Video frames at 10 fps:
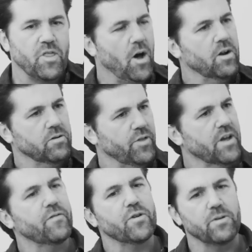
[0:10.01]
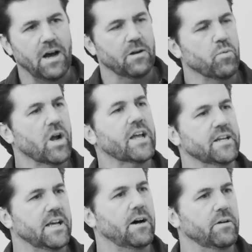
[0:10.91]
methodical thing for you now to break
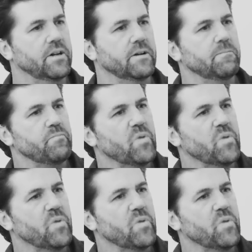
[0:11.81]
it down, and